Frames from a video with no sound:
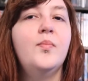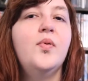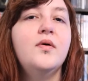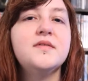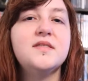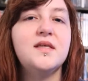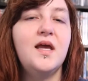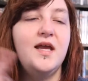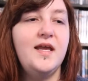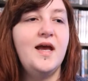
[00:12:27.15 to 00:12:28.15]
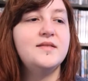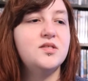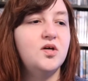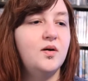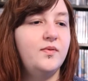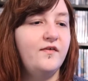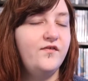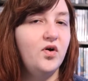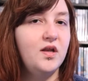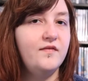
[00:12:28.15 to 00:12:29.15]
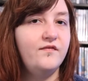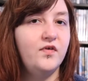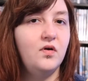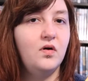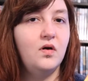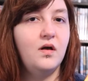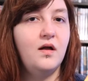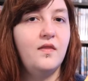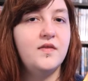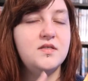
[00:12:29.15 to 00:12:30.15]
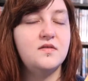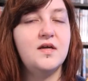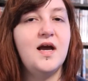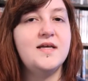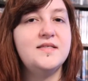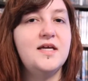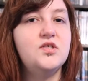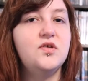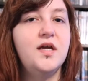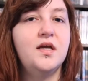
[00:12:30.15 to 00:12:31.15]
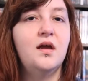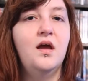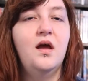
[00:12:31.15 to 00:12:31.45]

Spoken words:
But he ends up falling for this other guy, Cedric,